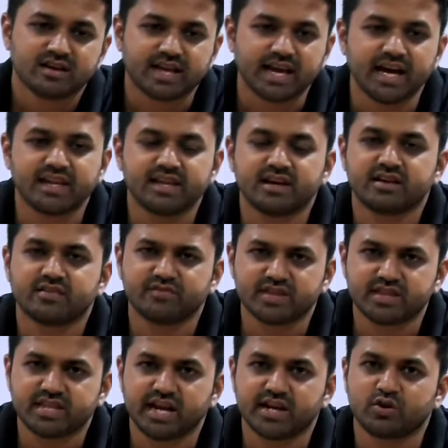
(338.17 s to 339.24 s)
carrier
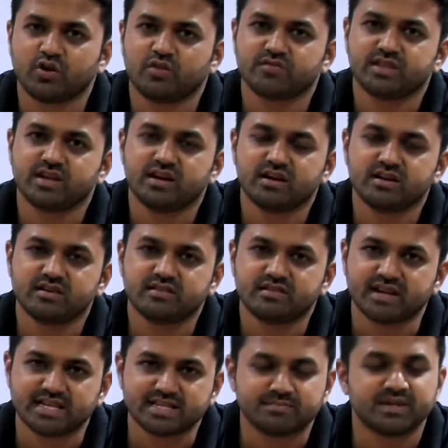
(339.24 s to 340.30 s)
with that of the
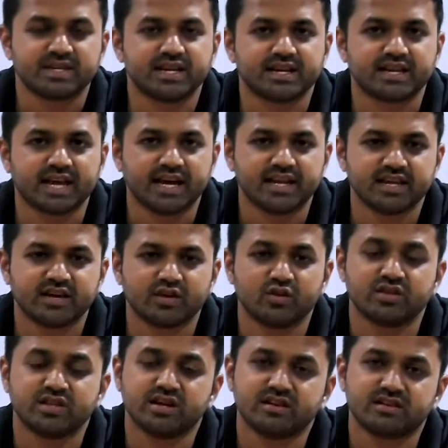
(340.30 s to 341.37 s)
transmitted carrier
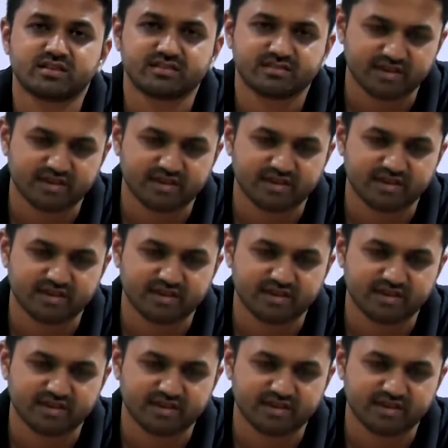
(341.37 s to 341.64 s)
or the